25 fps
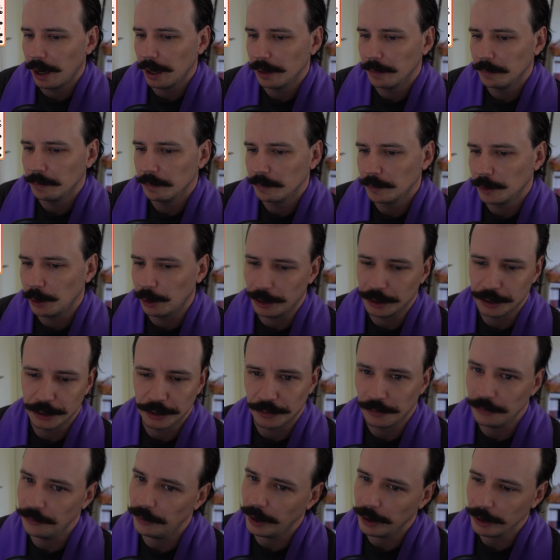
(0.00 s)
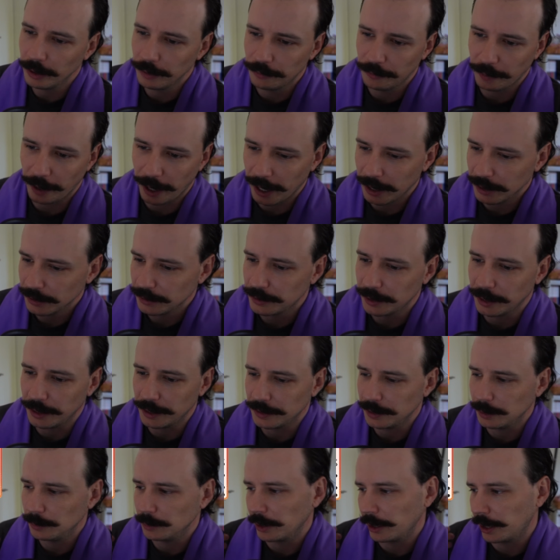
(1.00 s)
he's just very fast and he
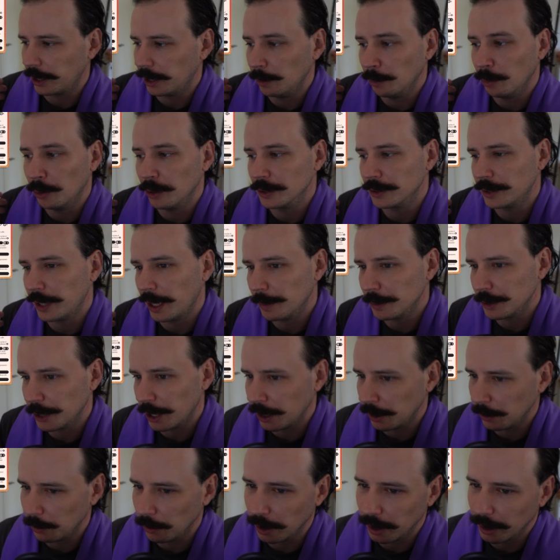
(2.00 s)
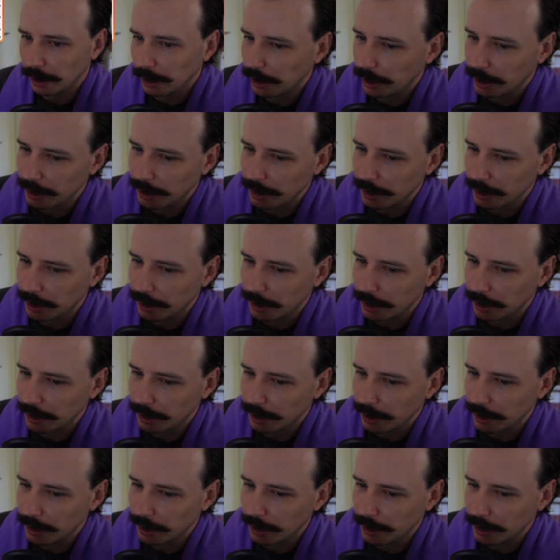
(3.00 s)
seems like he can put his damage anywhere,